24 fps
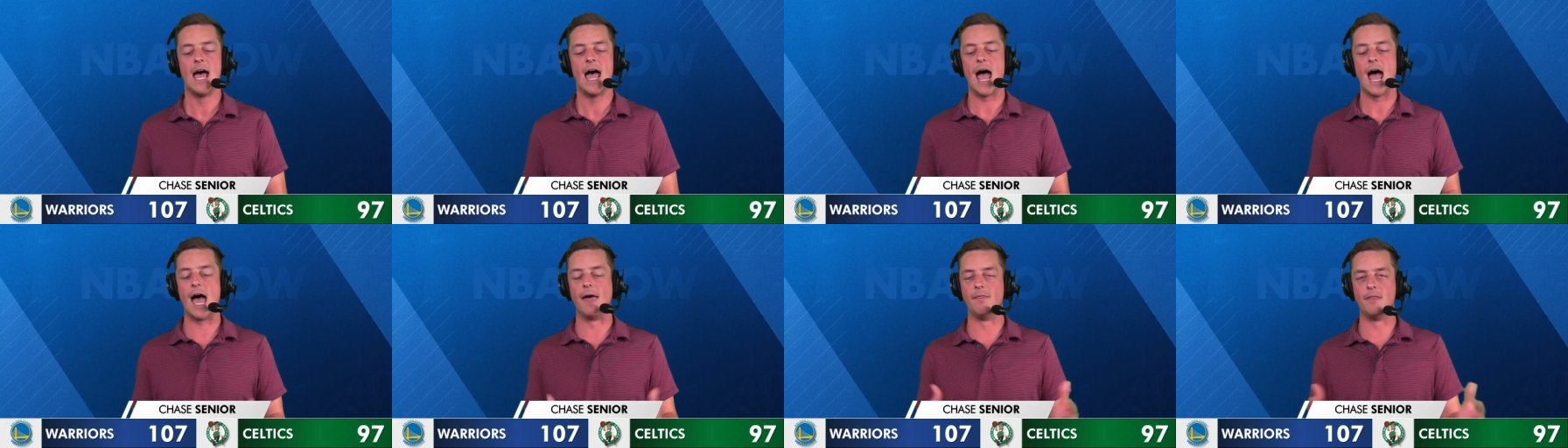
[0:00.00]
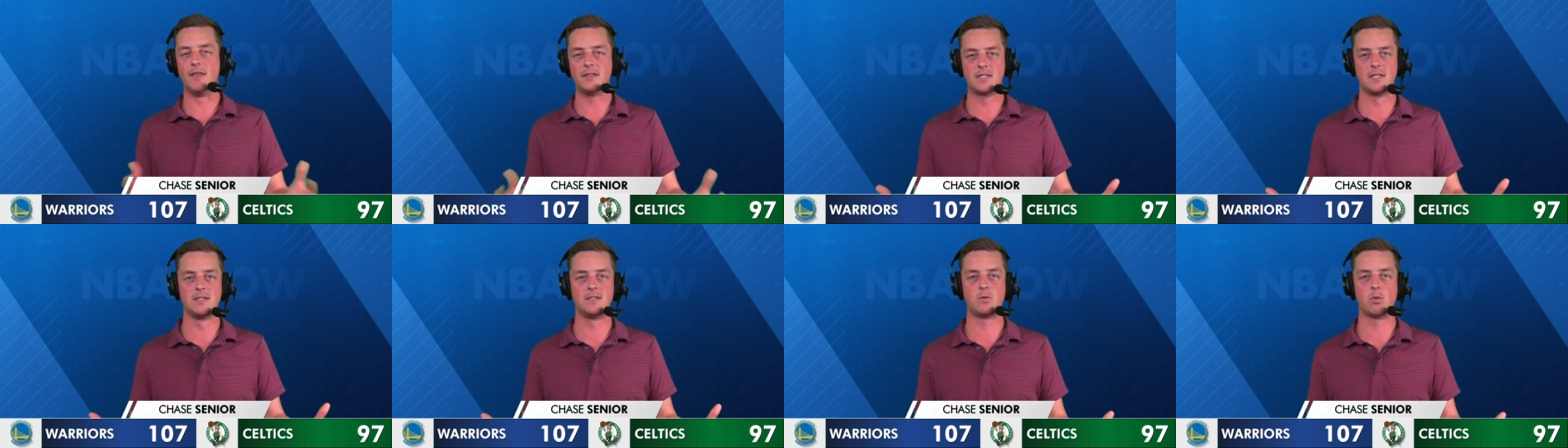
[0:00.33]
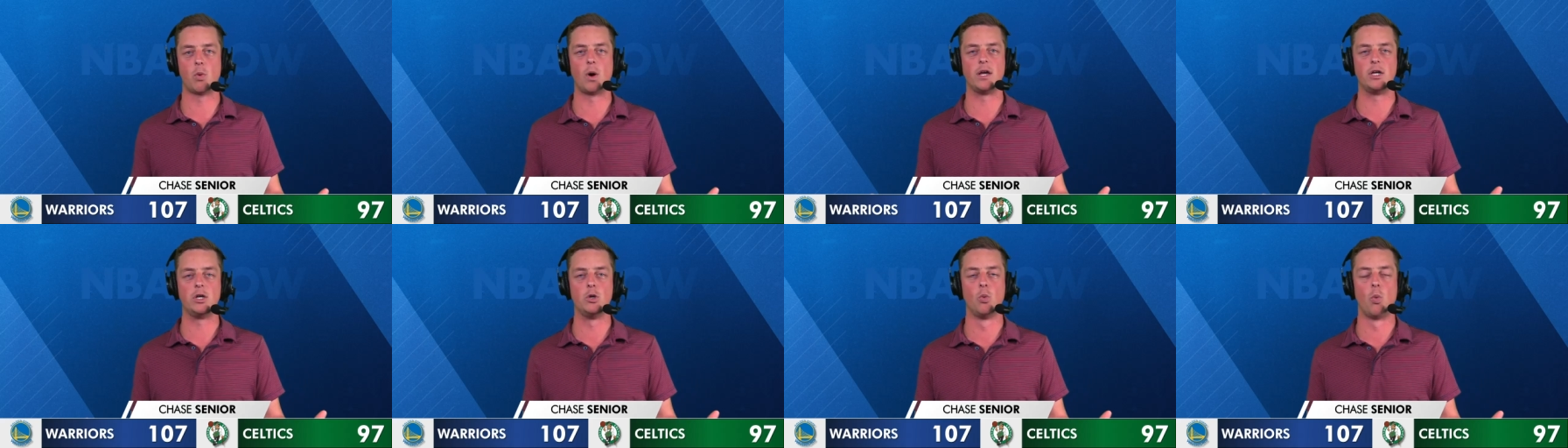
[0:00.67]
and this is
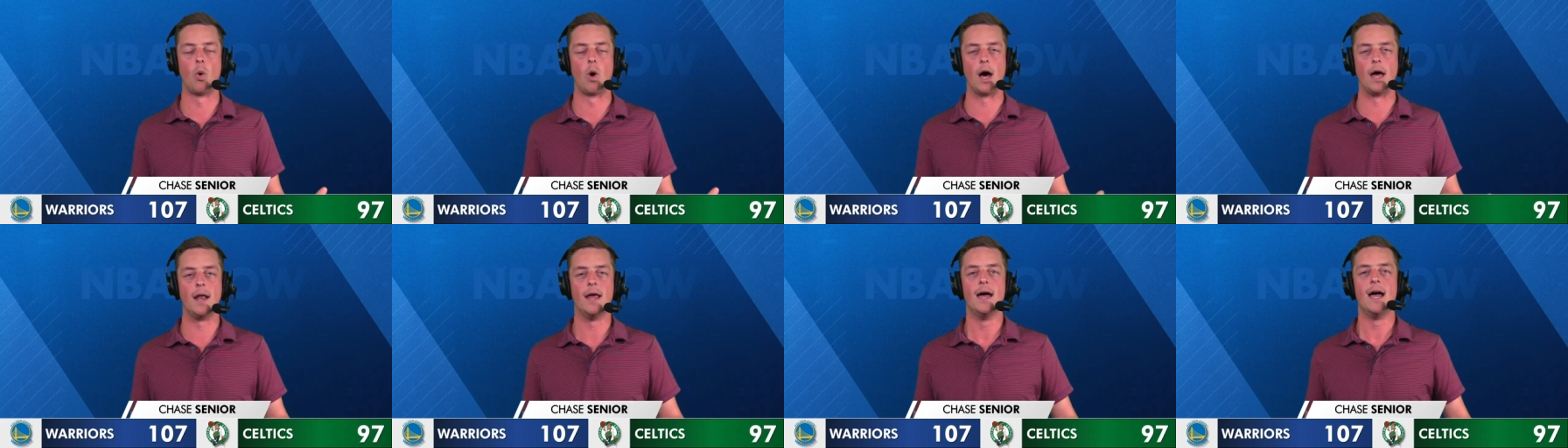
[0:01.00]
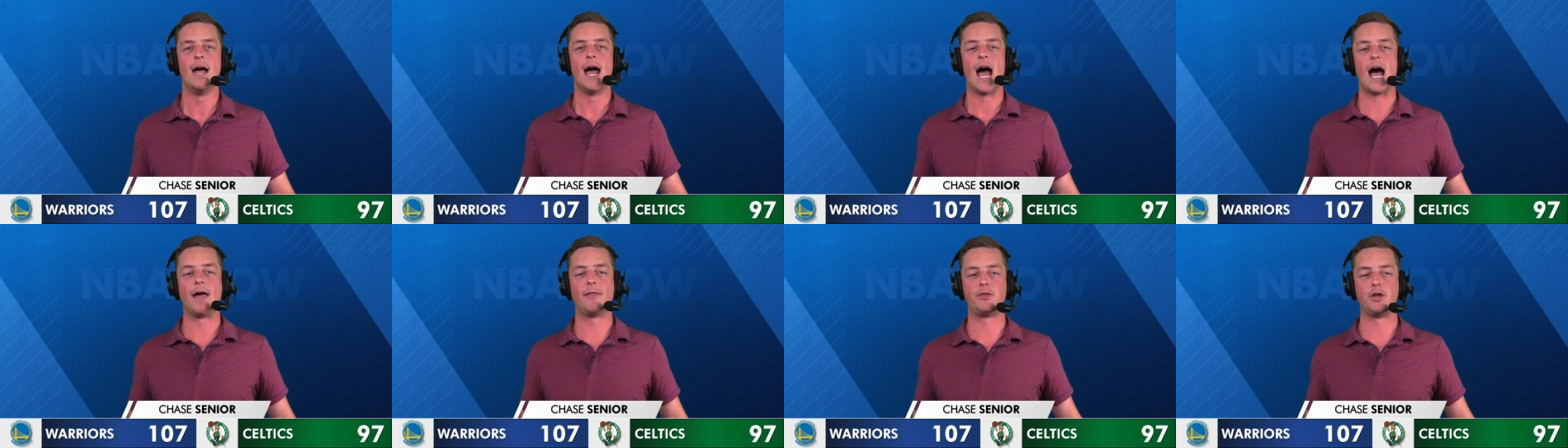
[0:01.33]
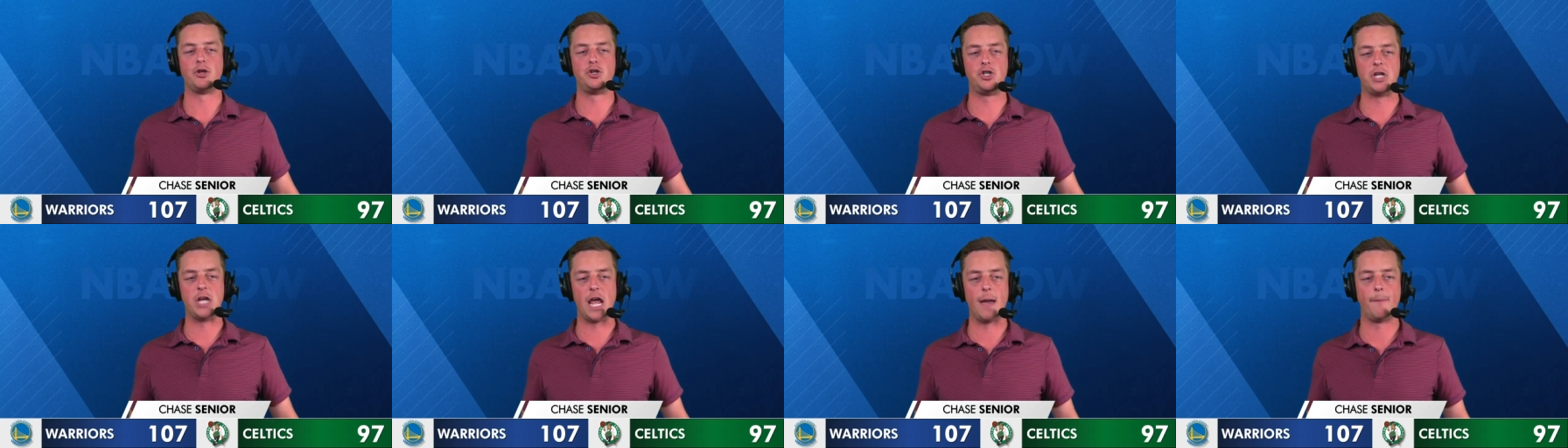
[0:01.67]
what you want at the
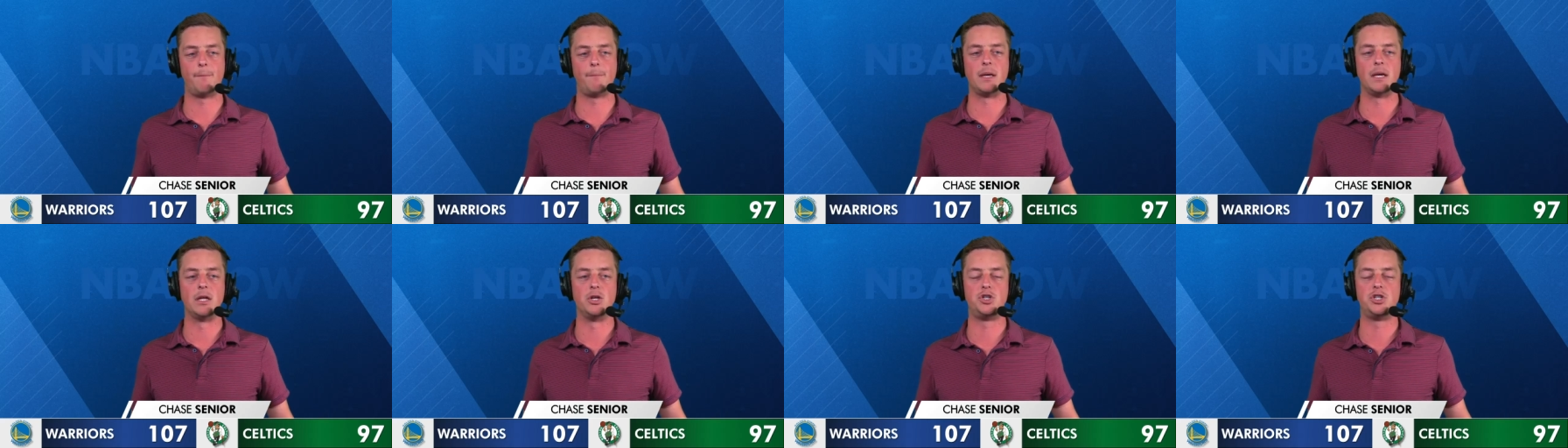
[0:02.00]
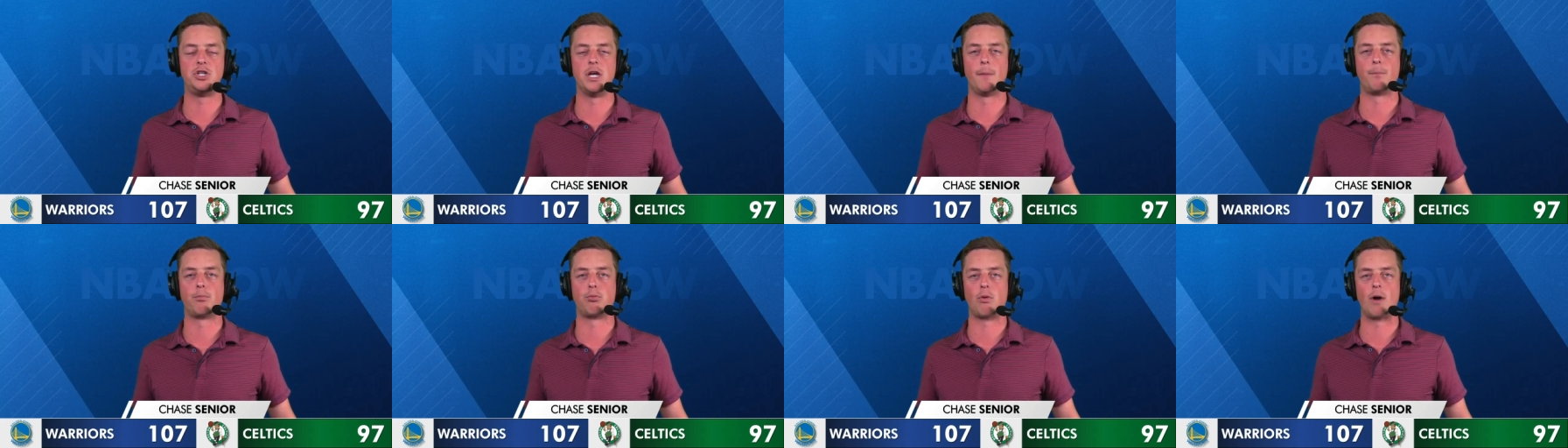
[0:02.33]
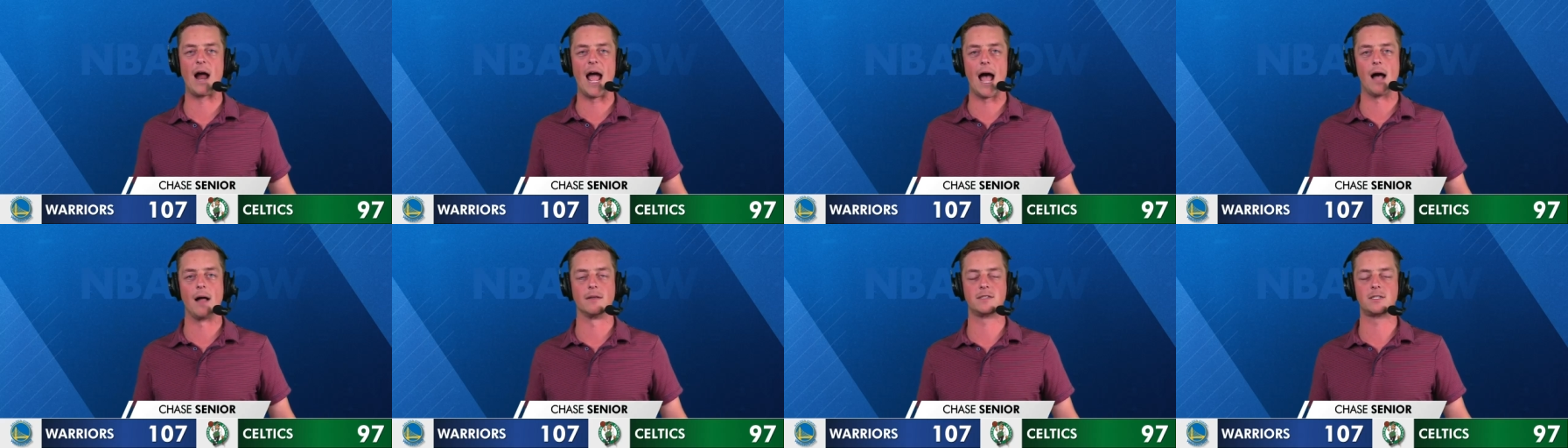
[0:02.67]
championship
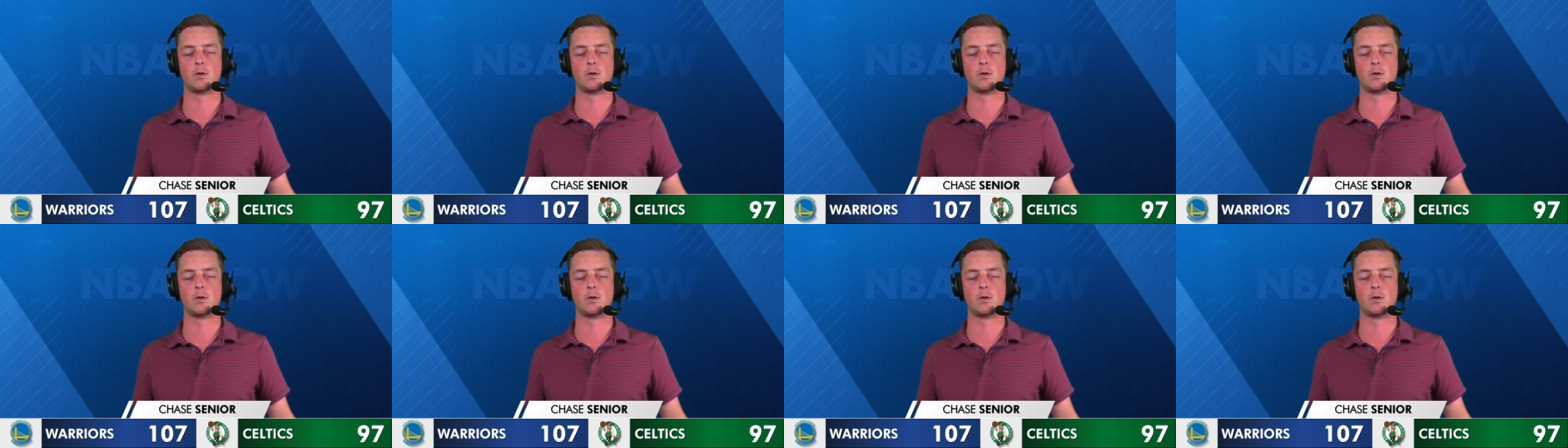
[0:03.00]
round.